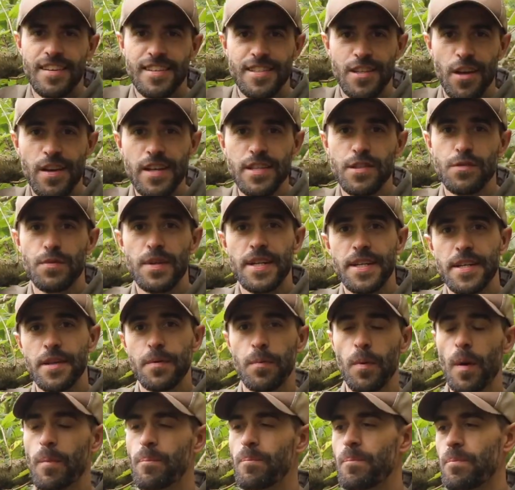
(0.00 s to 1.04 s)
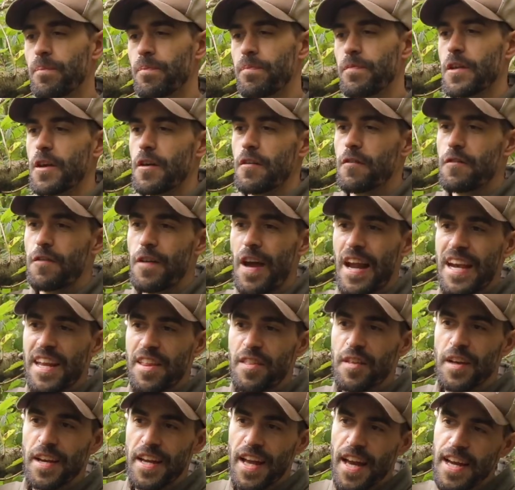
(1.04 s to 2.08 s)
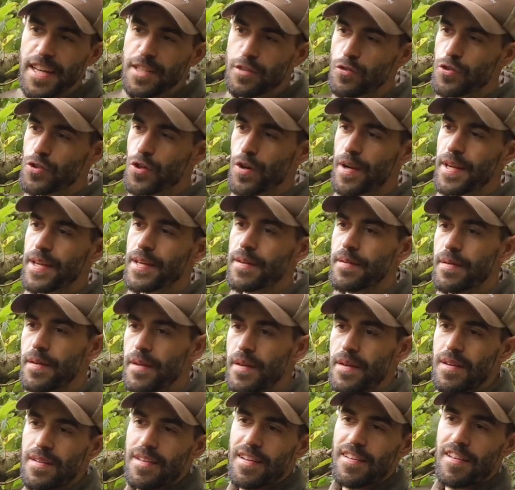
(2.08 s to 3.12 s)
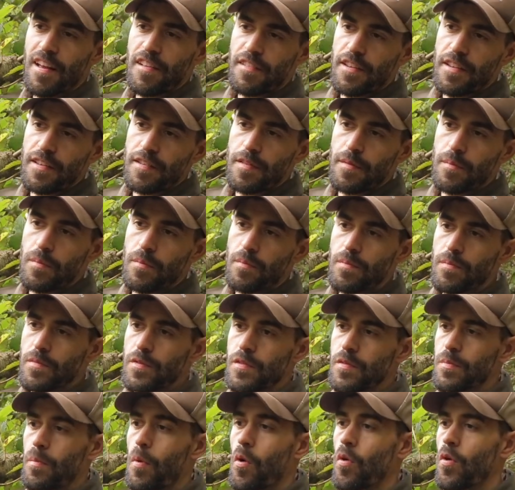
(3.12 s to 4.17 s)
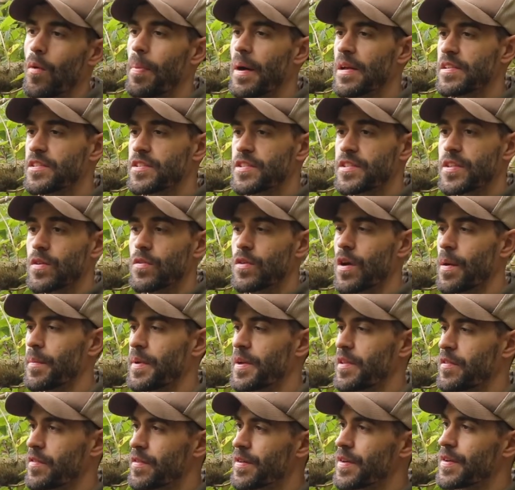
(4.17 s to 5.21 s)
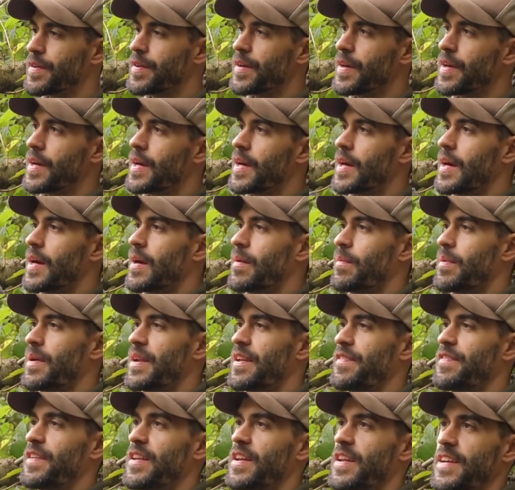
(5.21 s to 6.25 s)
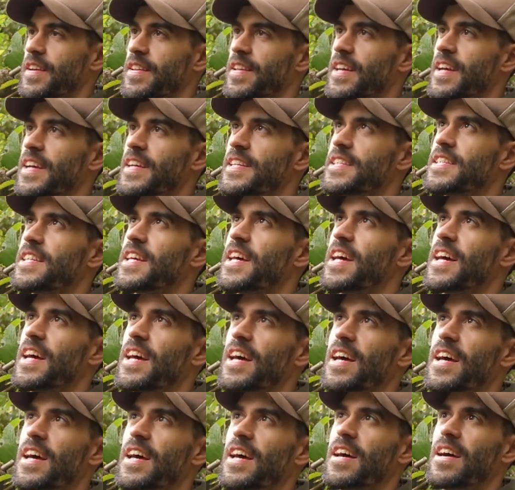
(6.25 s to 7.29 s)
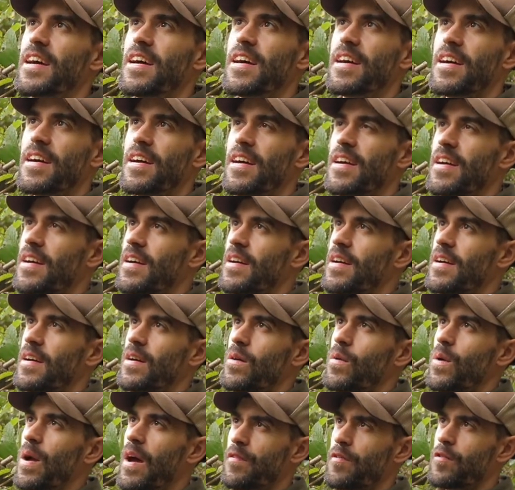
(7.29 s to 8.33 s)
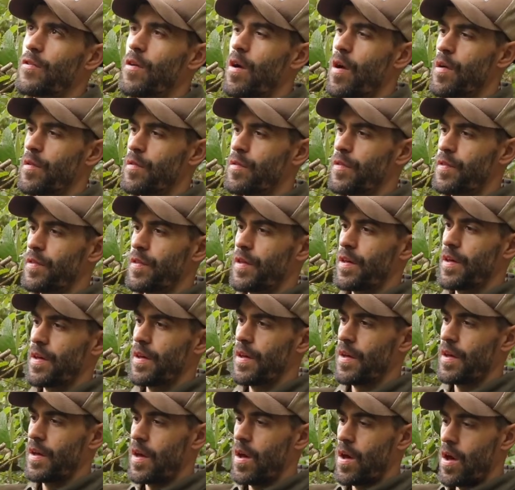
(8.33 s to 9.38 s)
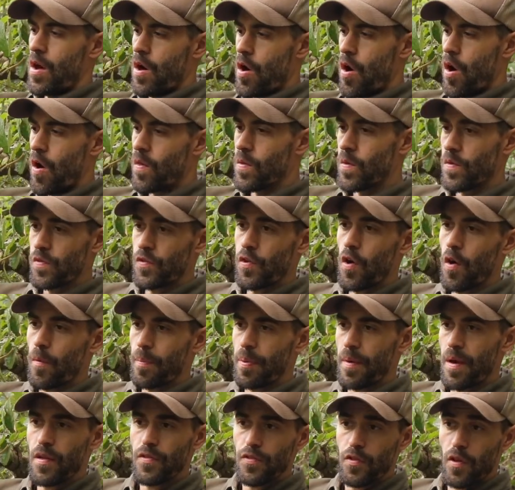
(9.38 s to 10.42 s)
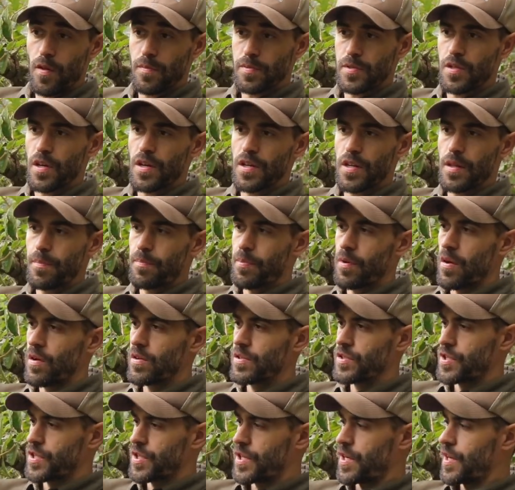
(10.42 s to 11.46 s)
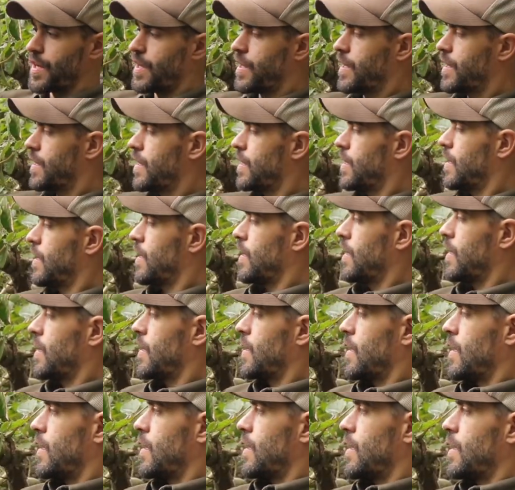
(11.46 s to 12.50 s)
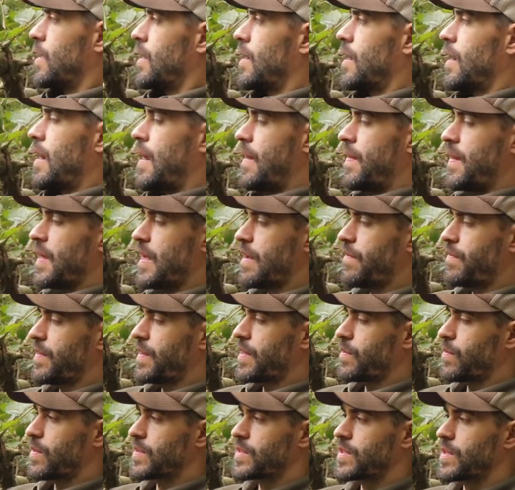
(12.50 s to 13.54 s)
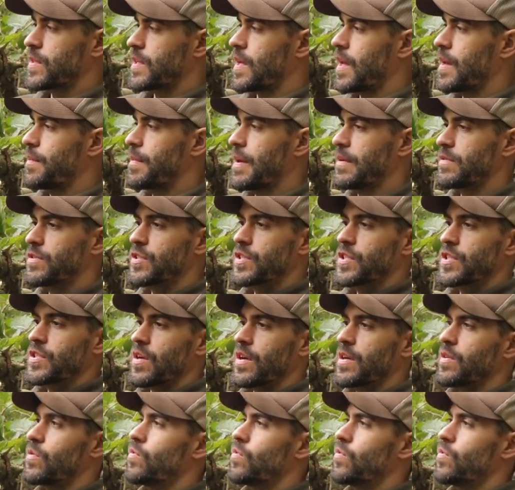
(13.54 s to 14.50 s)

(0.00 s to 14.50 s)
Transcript: So here's a really good one. Fairly thick hazel tree. There's actually some smaller buds still coming through. But if you look at this, we have growth on the top, top side of the branch. And even these ones that came out to the side